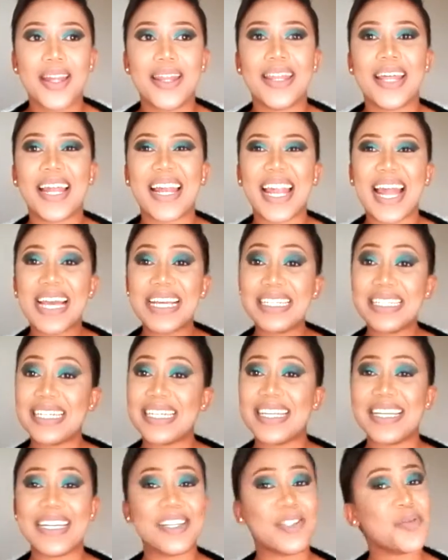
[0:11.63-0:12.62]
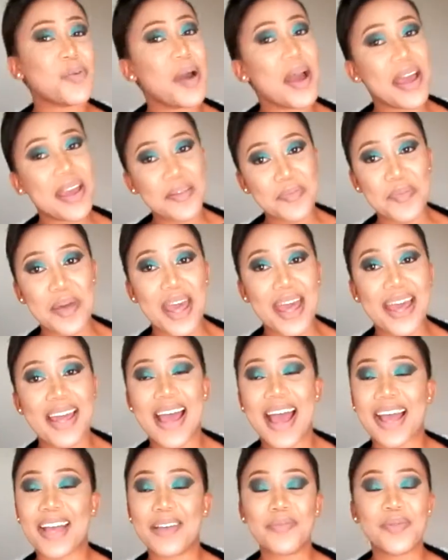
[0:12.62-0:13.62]
The lighting is quite bad.
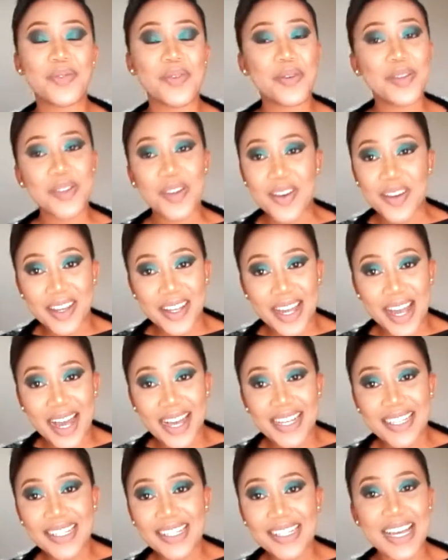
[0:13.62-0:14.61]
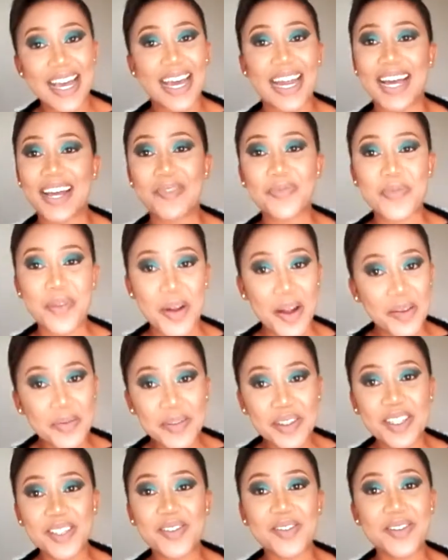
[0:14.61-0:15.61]
I am so sorry guys, and I
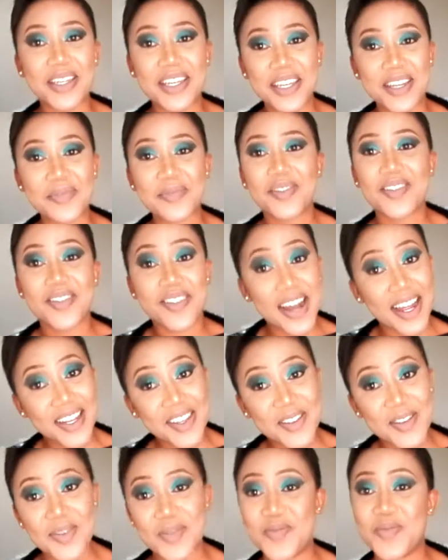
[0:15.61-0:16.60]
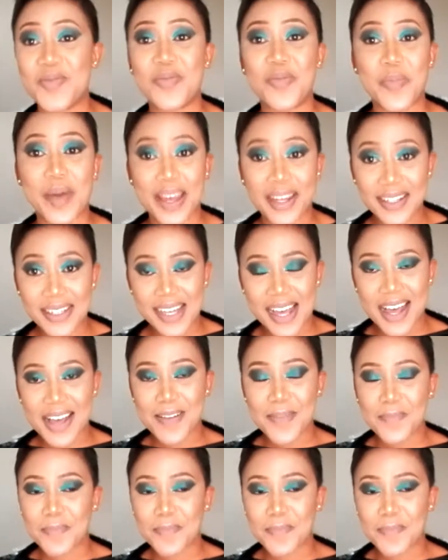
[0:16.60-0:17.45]
promise to keep trying to do better.